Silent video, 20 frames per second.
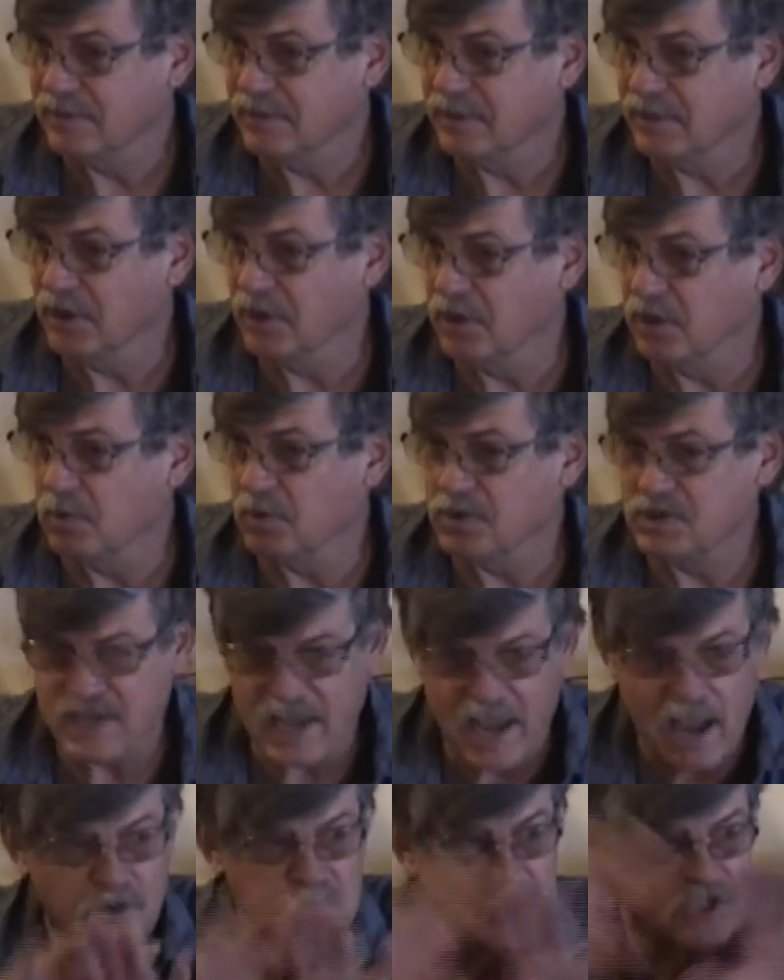In other words, the
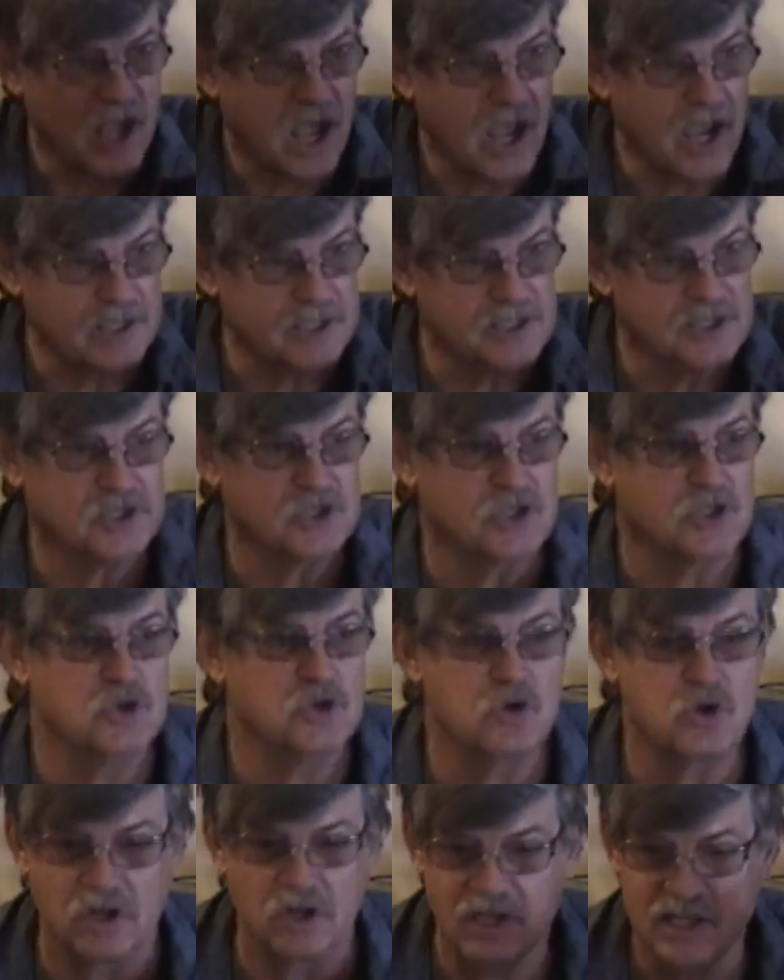outsides, you
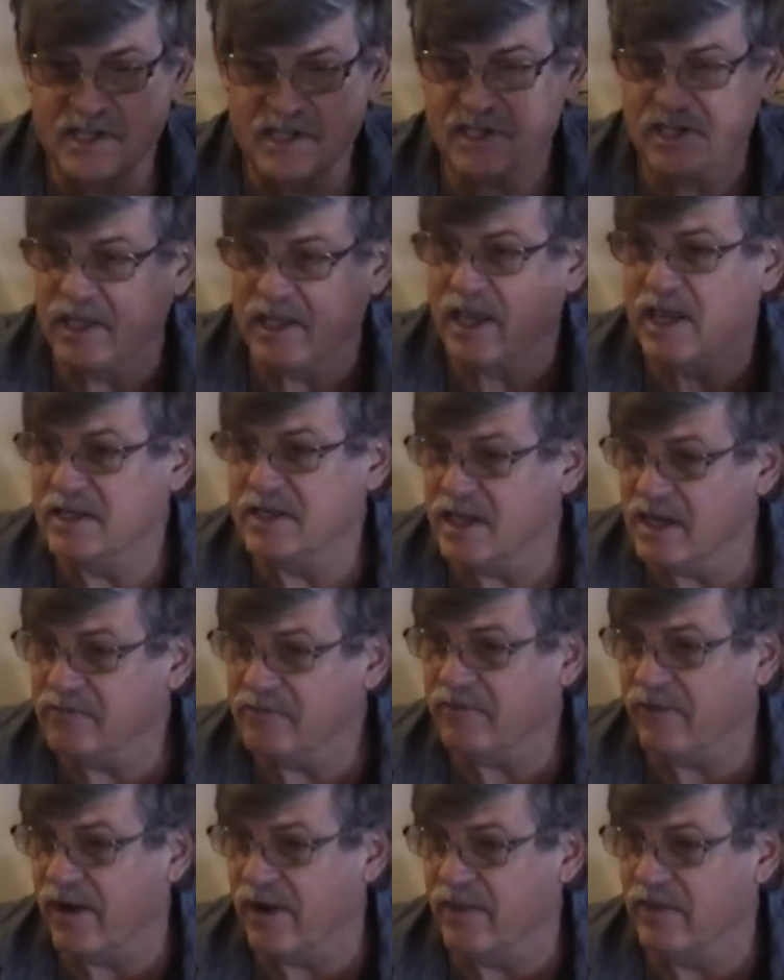could easily
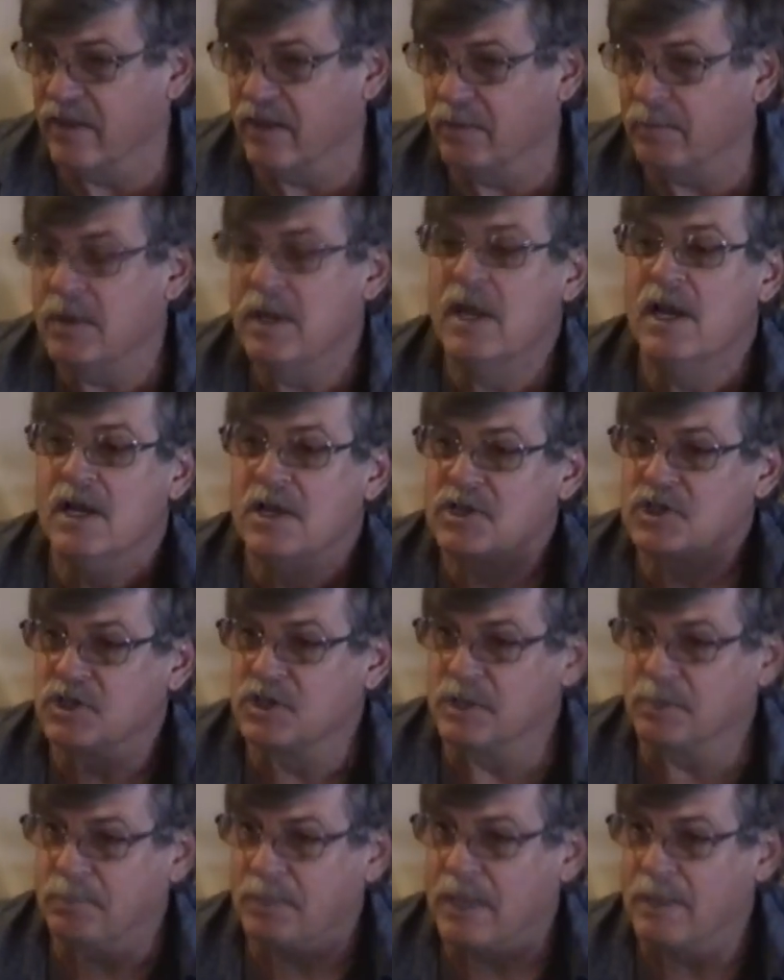identify them so
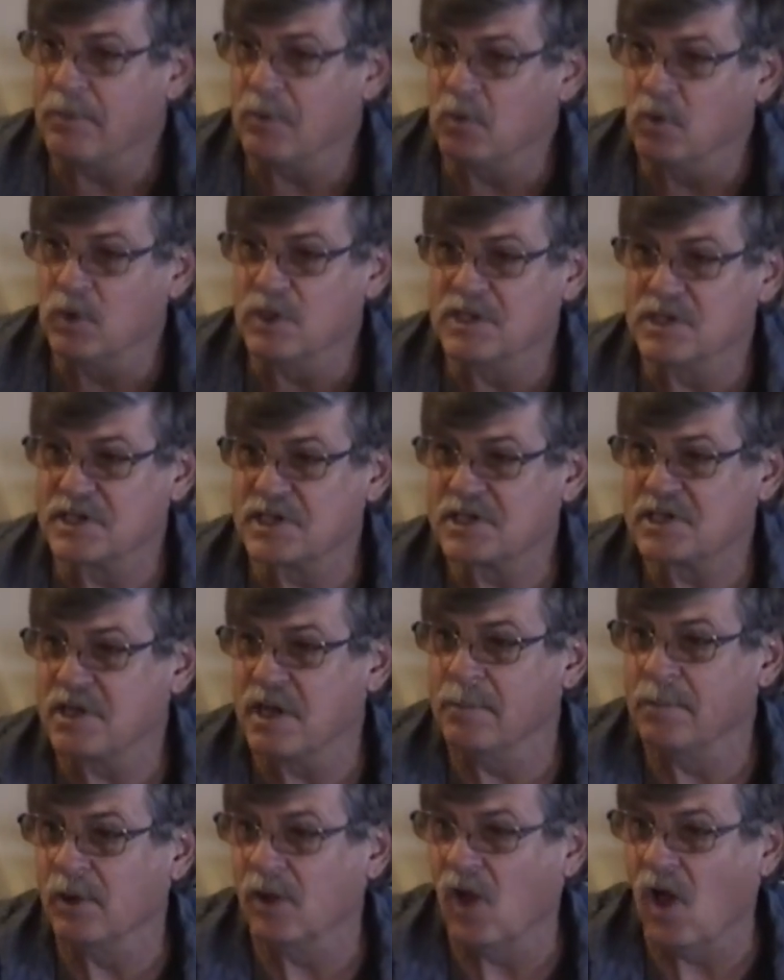that people wouldn't
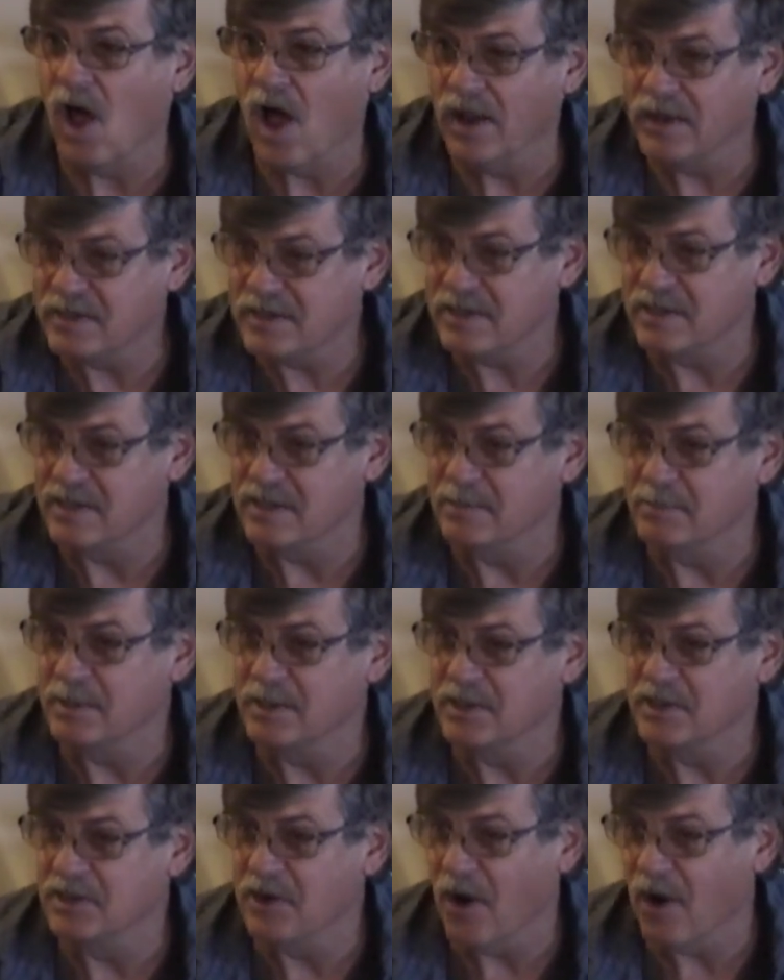stumble onto them in
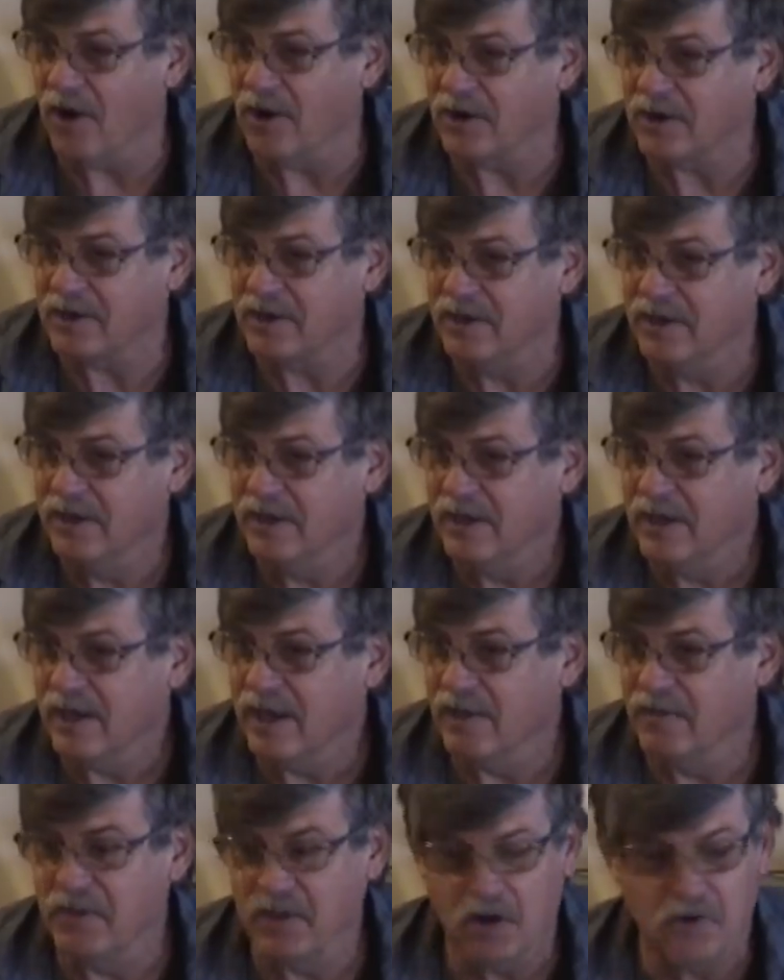the dark
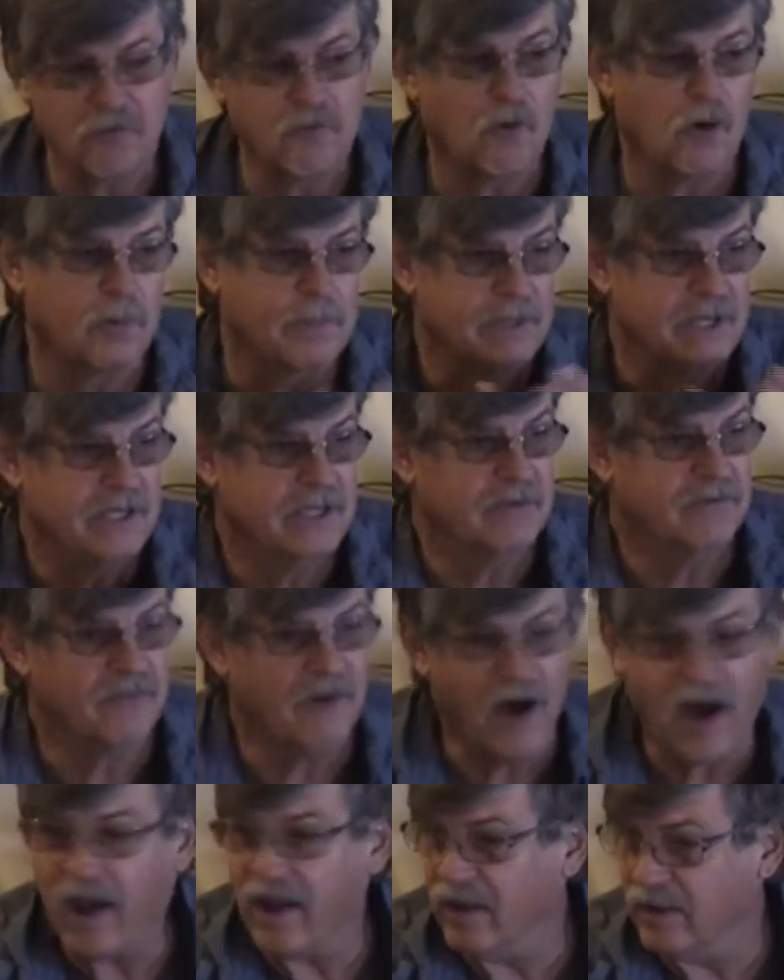and therefore be
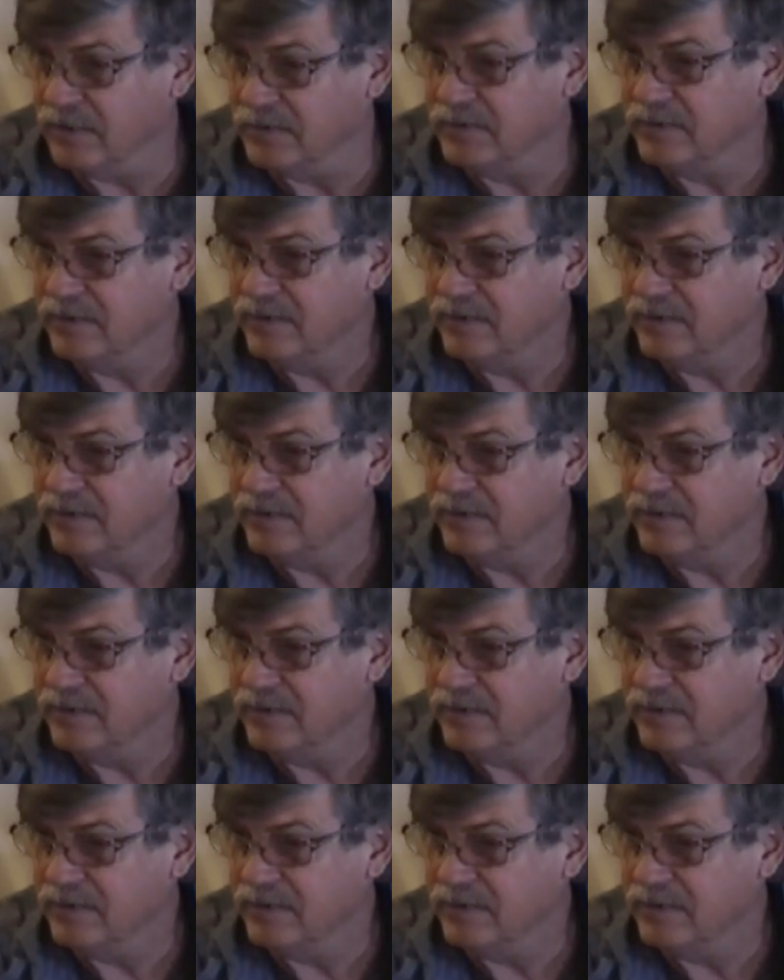defiled